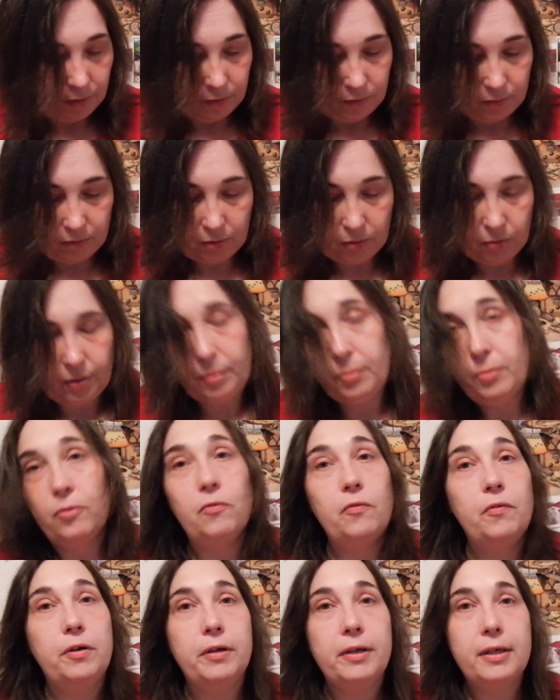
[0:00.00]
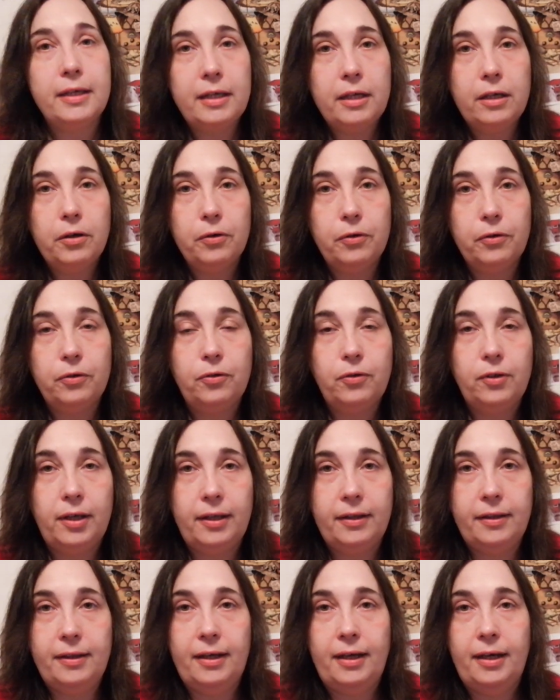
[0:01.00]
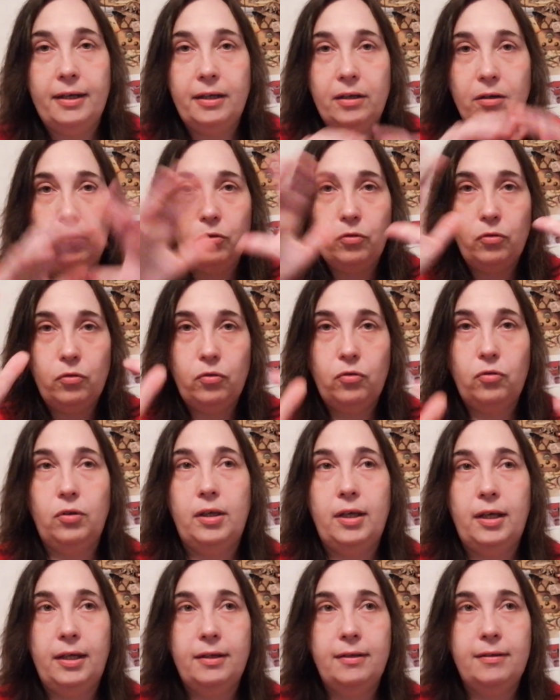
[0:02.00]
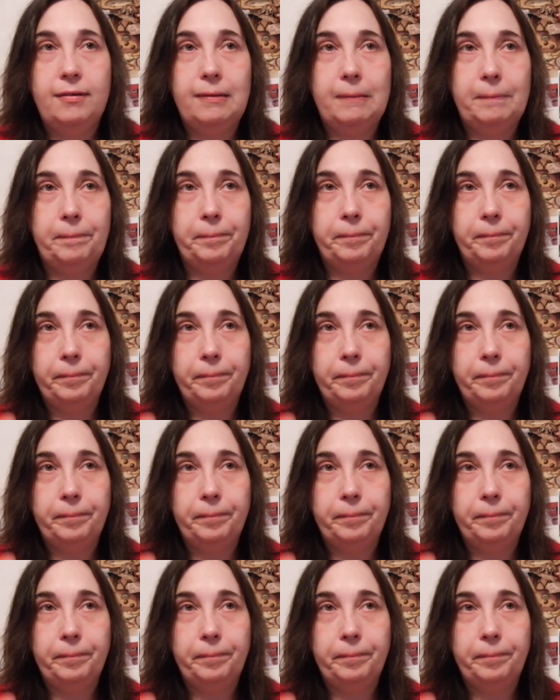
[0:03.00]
So I was very eager to get that and also to get